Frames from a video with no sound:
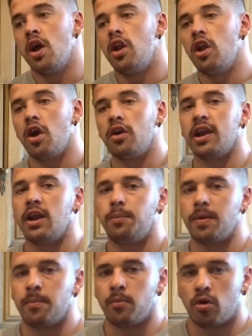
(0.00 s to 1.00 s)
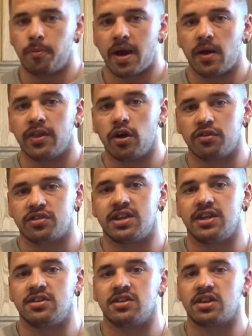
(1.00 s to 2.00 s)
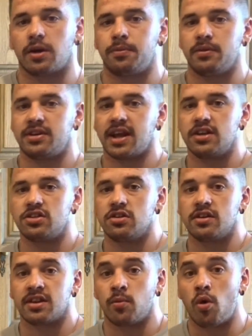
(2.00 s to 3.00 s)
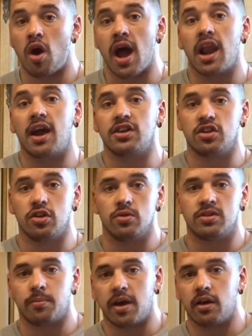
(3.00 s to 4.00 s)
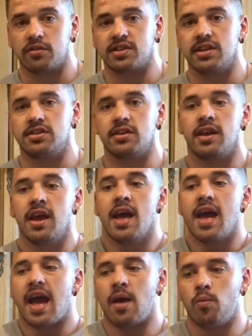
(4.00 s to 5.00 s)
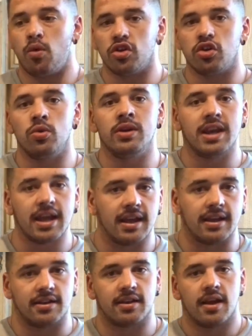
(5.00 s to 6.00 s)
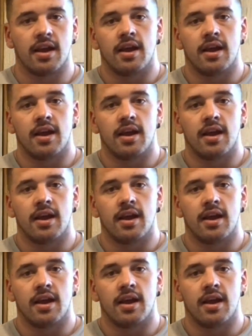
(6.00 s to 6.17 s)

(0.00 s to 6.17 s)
learned a little bit more about the off-season supplementations and what I like to use in my off-season and what you need